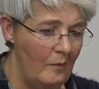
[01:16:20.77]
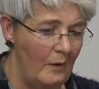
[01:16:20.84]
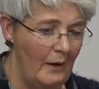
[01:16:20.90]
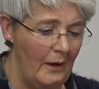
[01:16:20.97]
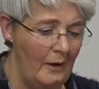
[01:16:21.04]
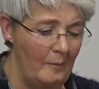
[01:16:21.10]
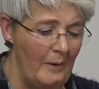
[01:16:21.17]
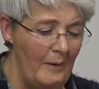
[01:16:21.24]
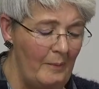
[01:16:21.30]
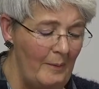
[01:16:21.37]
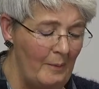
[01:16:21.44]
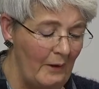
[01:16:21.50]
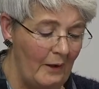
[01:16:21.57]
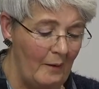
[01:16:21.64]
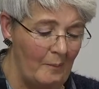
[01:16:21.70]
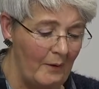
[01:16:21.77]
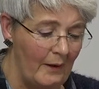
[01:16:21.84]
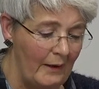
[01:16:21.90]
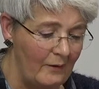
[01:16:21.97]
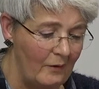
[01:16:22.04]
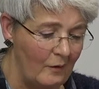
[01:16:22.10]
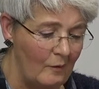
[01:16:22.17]
helping people in a
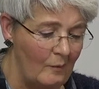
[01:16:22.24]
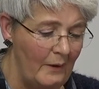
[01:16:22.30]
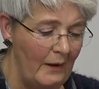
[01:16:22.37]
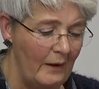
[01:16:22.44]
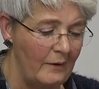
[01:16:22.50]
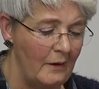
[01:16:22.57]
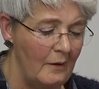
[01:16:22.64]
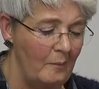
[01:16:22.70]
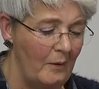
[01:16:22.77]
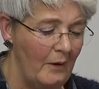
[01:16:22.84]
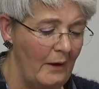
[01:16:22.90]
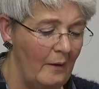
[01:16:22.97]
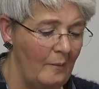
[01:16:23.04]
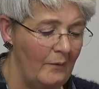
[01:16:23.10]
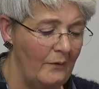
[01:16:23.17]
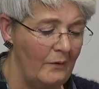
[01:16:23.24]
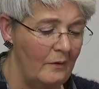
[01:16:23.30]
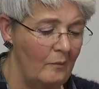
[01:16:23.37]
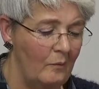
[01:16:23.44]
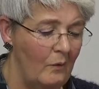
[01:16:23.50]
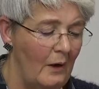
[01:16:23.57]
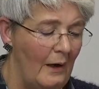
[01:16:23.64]
practical way. I think perhaps
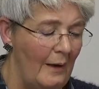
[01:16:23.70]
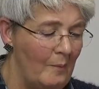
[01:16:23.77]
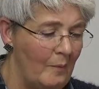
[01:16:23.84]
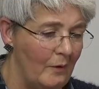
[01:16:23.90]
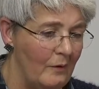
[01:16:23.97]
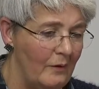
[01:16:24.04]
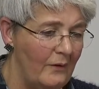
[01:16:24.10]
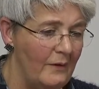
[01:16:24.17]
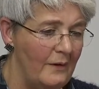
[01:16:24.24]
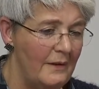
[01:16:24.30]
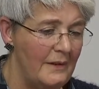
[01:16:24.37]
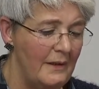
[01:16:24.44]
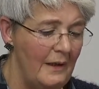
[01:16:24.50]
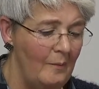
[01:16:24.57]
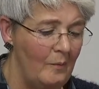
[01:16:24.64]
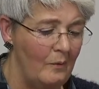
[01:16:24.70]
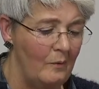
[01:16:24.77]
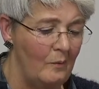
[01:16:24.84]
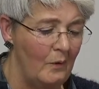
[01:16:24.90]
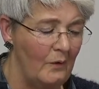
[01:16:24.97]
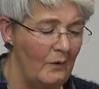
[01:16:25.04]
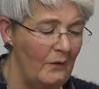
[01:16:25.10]
what I brought to the table
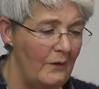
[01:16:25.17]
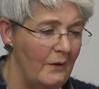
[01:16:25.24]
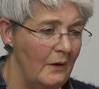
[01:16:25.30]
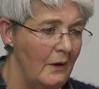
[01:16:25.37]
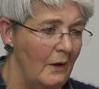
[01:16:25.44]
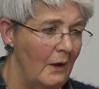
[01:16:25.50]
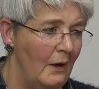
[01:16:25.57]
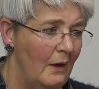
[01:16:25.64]
was the